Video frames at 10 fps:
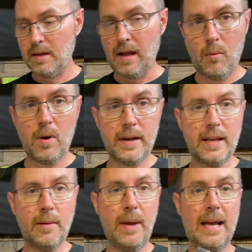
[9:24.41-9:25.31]
I wanted to
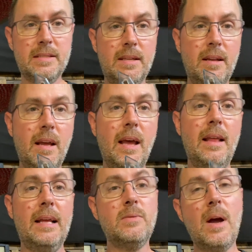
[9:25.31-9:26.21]
get past it.
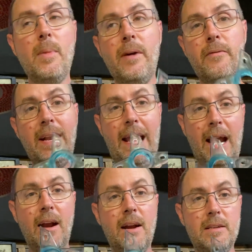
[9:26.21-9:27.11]
That's why my friend
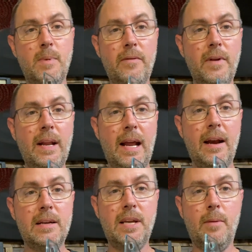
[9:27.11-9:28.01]

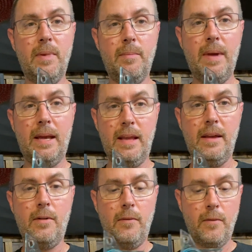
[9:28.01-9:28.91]
Eris helped me make the
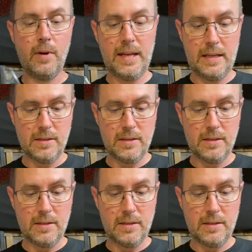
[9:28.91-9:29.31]
Evo 14.